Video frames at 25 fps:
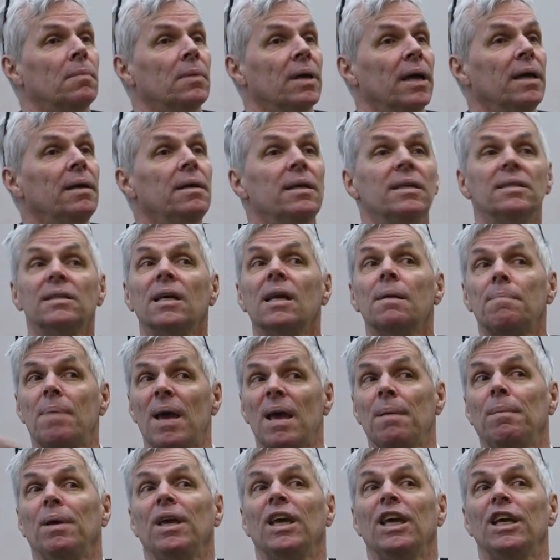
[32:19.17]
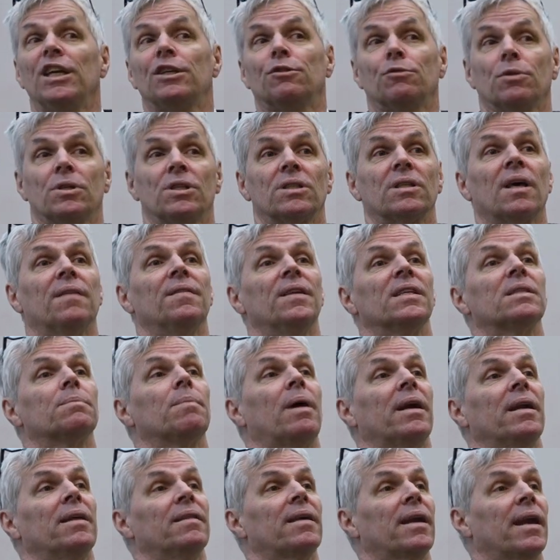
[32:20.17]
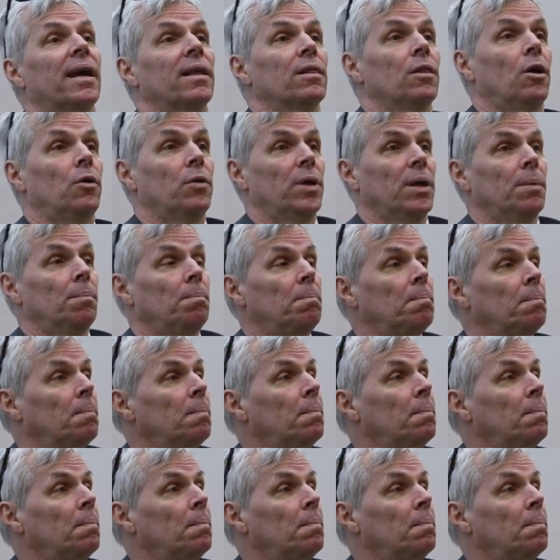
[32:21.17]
Okay? He's going to pay me interest on this money that I loan him.